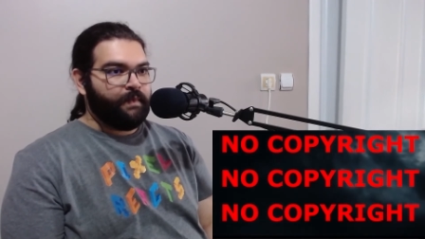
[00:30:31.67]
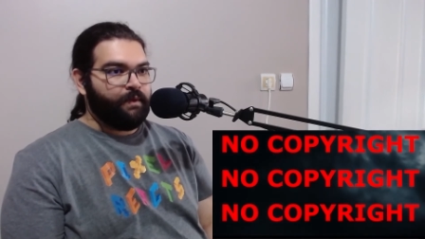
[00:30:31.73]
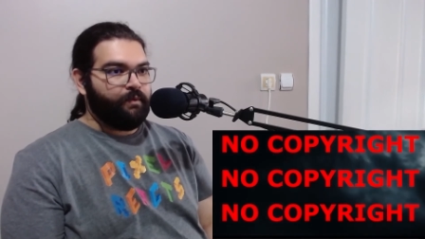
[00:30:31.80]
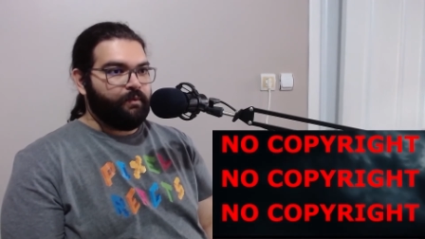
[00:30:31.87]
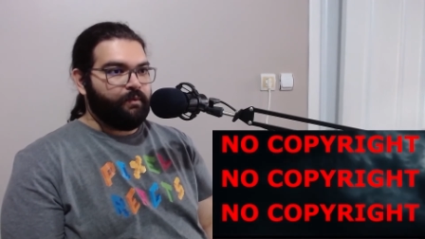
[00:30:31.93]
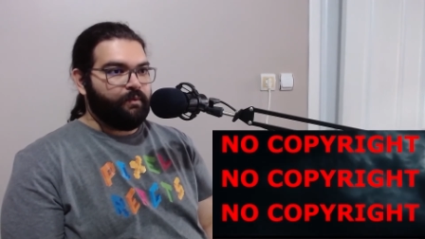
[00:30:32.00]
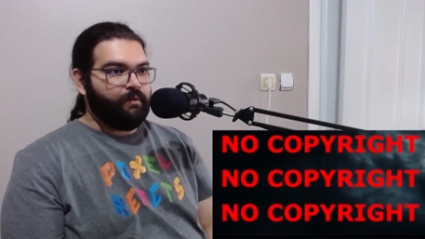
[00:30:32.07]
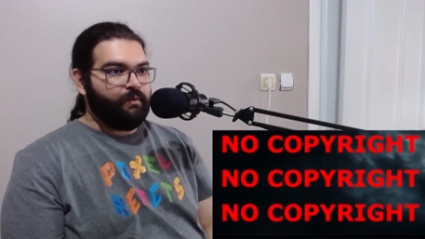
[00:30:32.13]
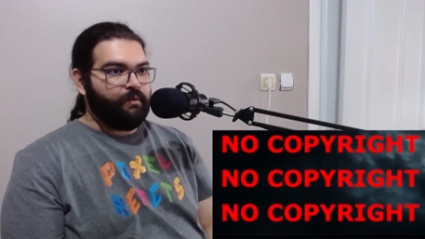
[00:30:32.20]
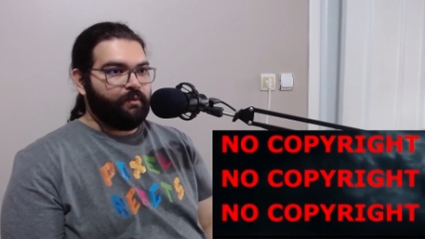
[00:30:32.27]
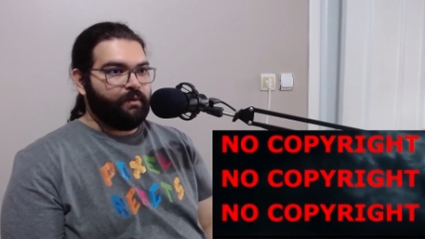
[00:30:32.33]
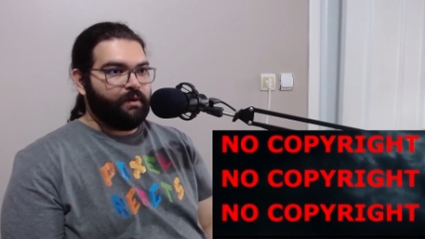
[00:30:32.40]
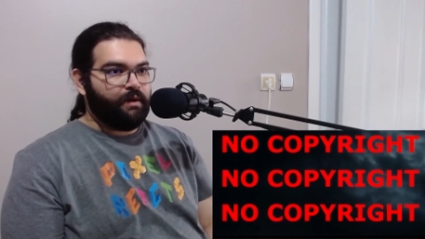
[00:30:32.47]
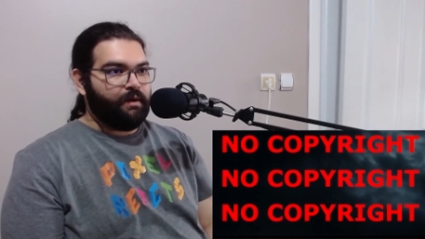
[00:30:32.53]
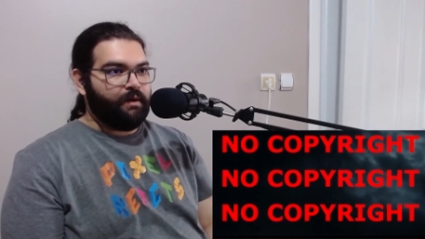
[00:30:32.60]
Oh
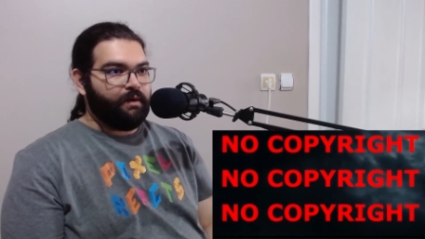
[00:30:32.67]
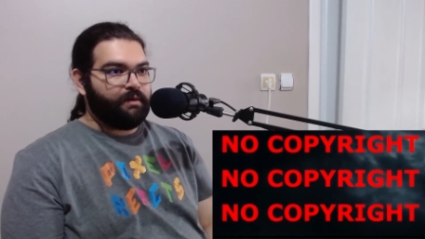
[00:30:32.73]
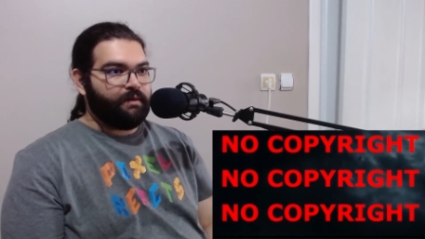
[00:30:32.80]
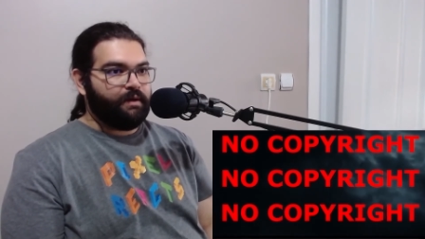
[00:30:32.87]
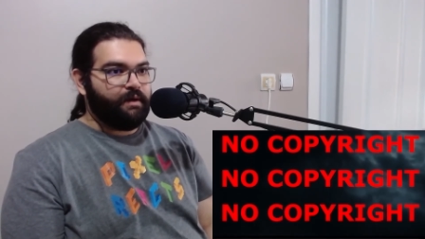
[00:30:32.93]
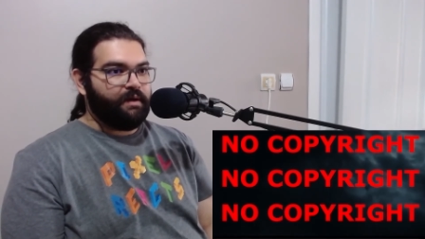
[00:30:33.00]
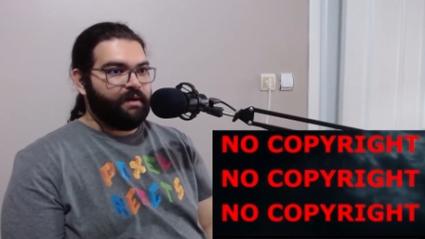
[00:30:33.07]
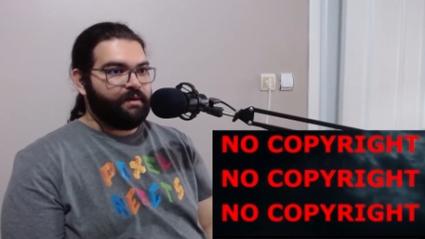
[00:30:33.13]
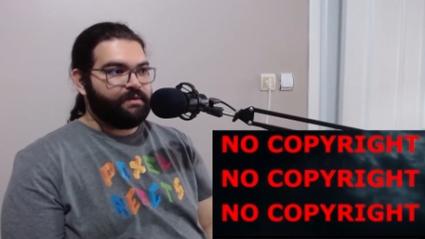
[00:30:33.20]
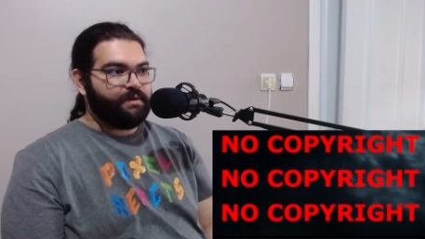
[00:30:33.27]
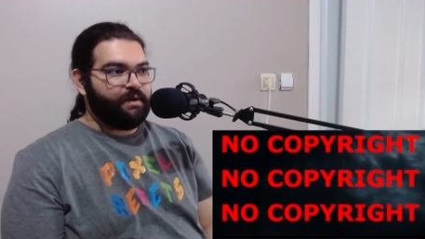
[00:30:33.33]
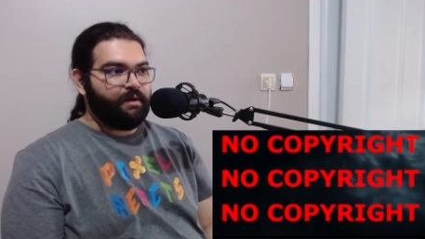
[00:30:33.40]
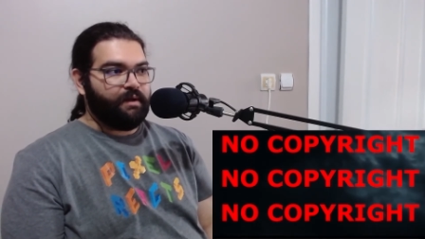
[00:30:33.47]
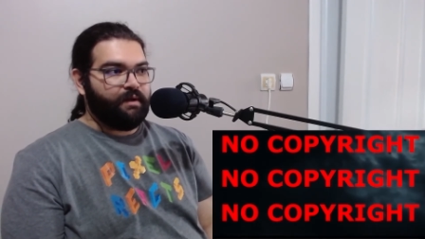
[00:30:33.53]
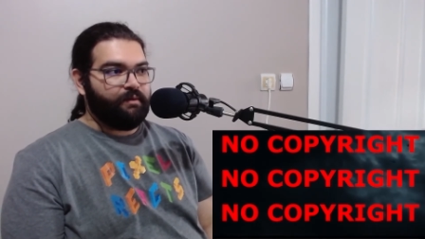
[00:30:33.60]
god, that's
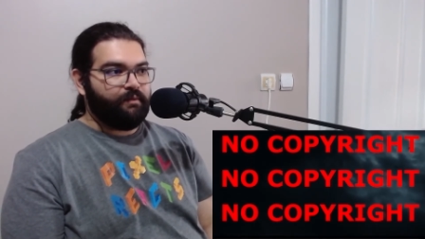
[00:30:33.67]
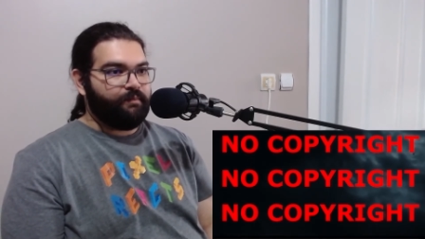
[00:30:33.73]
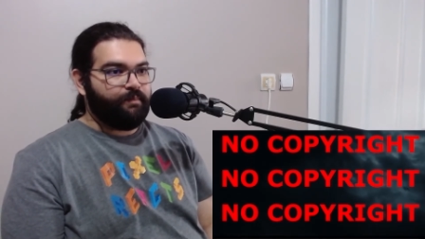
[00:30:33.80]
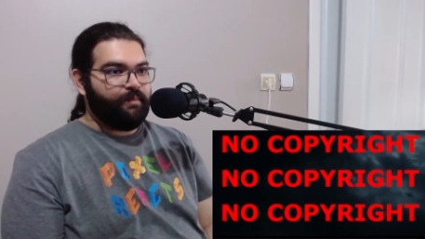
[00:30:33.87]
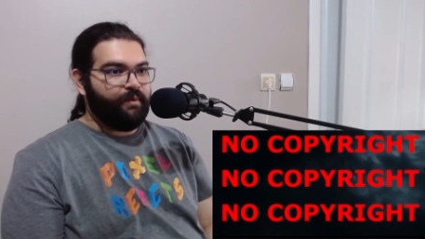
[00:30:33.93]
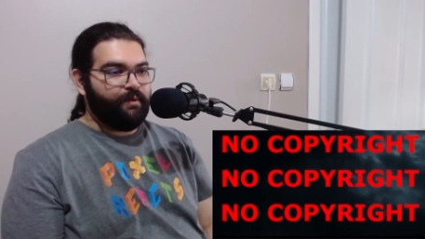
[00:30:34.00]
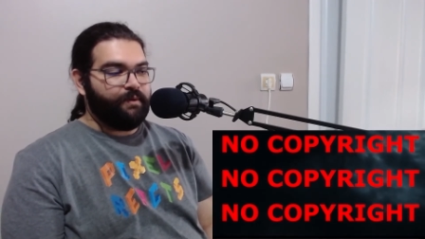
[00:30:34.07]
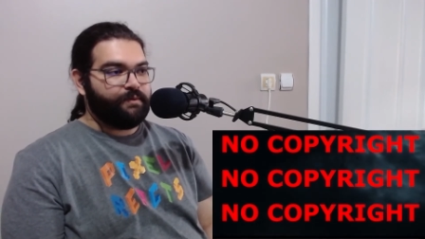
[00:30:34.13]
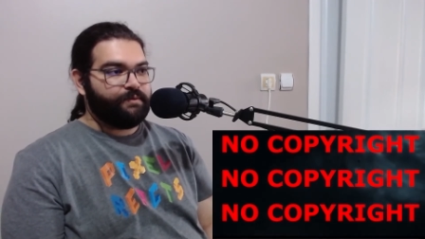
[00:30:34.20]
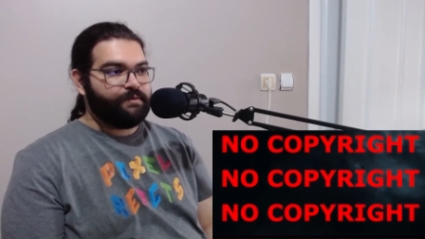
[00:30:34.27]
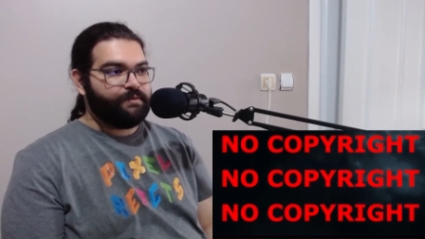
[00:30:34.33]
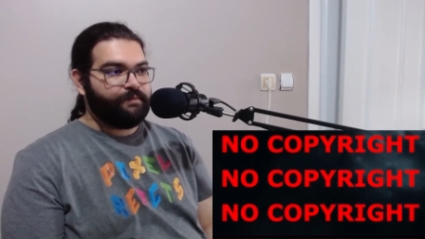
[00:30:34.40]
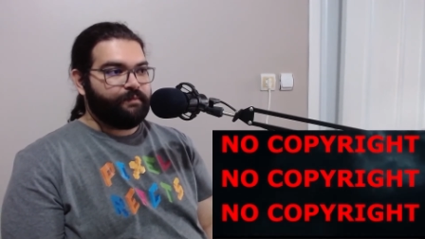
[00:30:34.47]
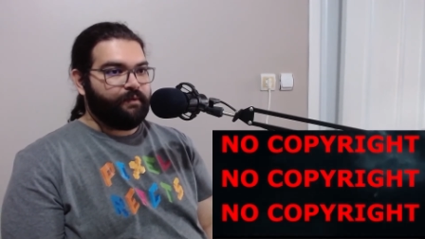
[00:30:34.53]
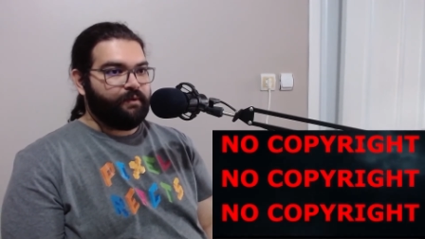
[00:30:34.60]
a lot of
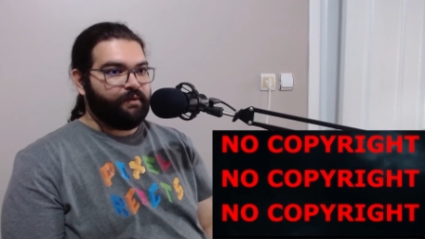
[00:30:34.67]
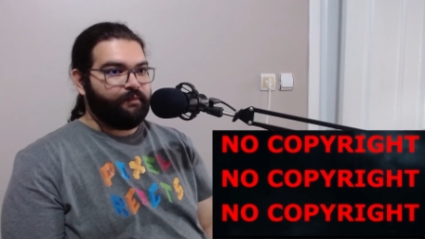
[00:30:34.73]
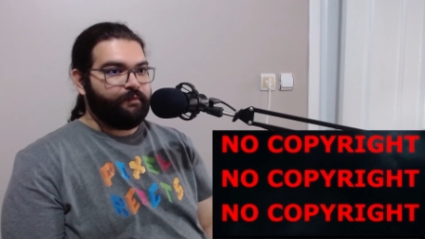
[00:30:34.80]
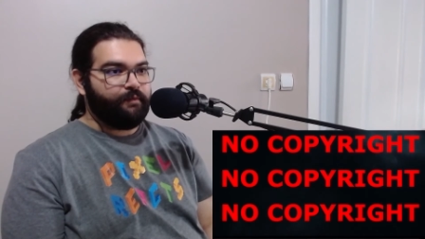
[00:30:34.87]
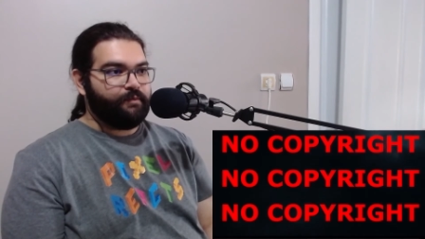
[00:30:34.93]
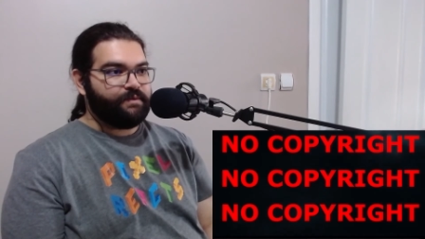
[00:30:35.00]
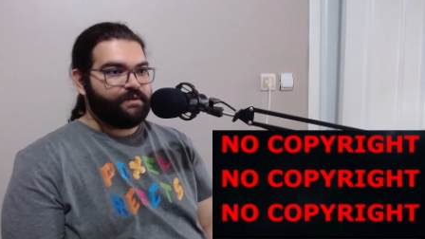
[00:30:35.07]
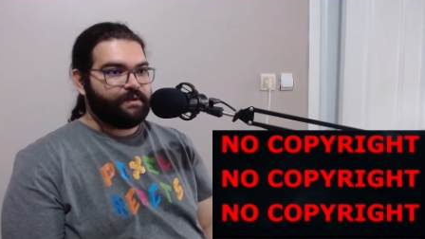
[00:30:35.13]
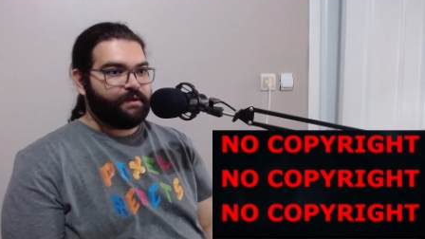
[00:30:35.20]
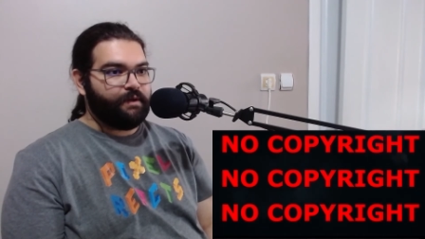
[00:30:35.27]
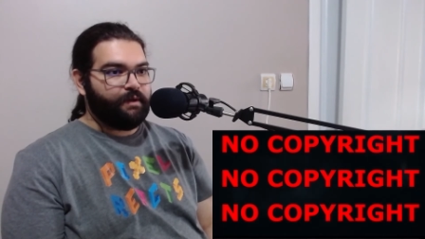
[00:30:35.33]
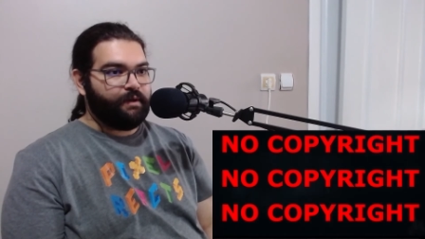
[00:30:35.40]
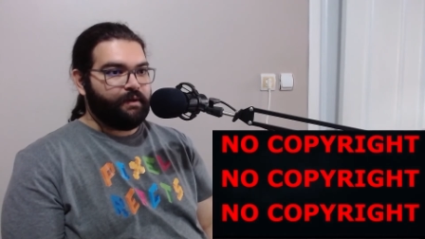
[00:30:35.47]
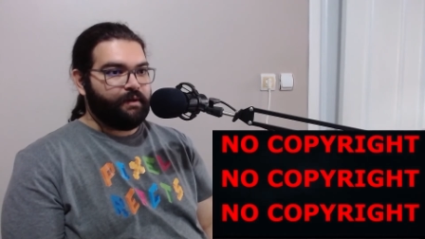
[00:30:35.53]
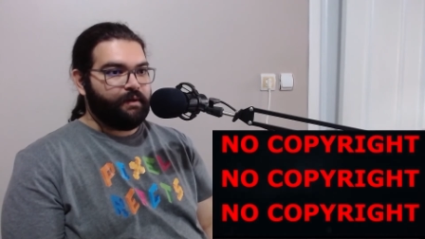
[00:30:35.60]
birds falling from
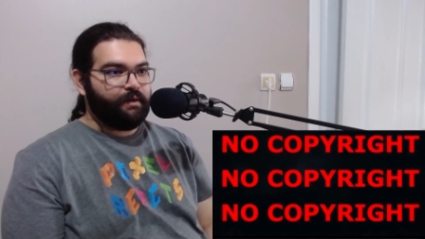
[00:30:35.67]
sky.